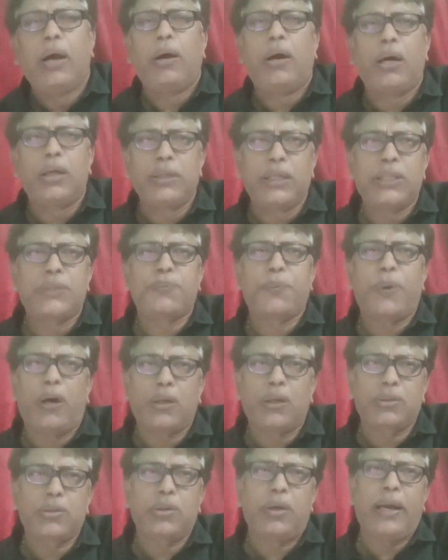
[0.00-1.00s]
this
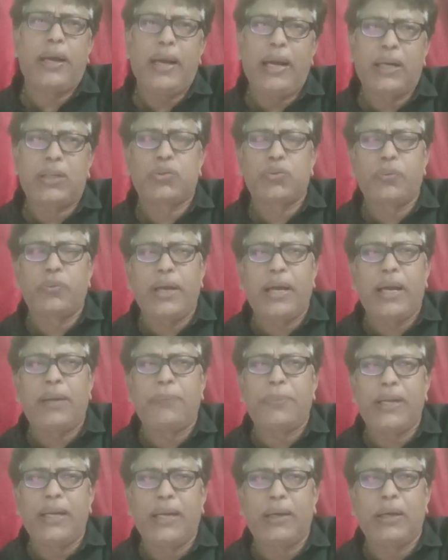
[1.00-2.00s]
POCSO acts were
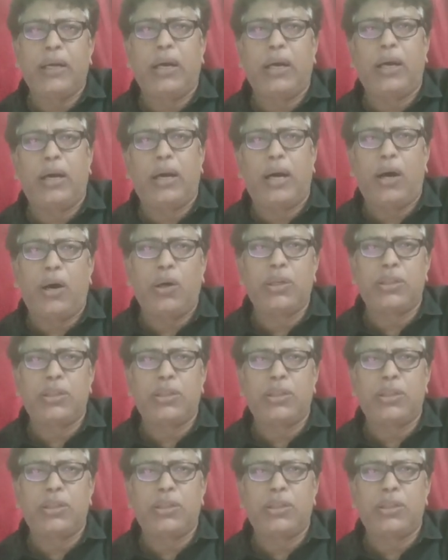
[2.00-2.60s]
being how